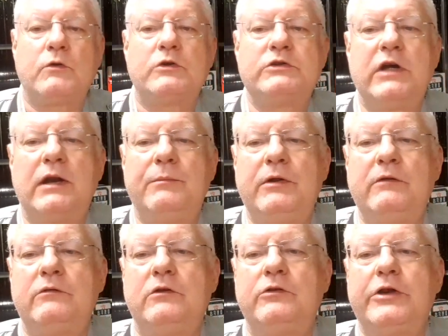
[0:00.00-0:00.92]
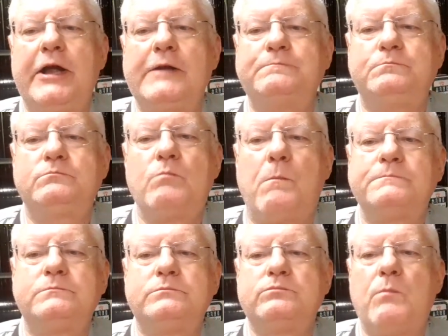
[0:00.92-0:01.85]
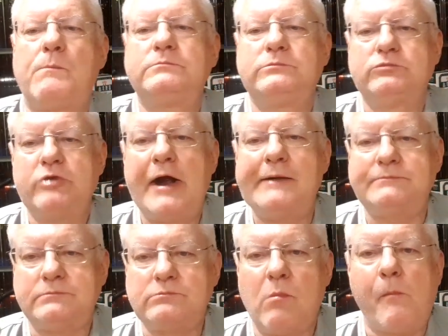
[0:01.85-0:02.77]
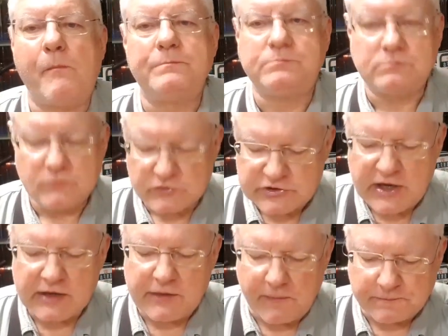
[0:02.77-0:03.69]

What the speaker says: she got a beautiful little kid. Right. Exactly.